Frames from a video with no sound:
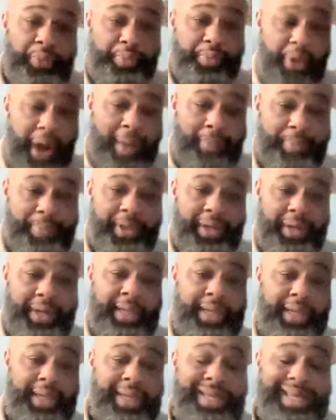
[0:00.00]

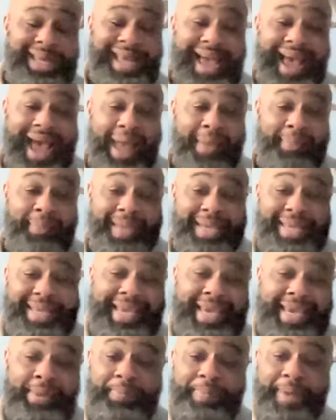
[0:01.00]
property, I
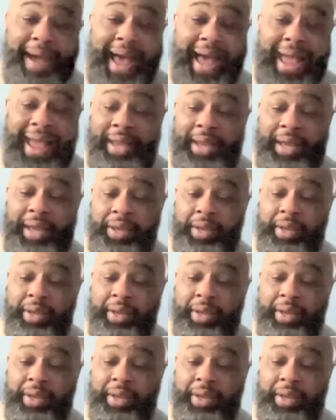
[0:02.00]
begin by,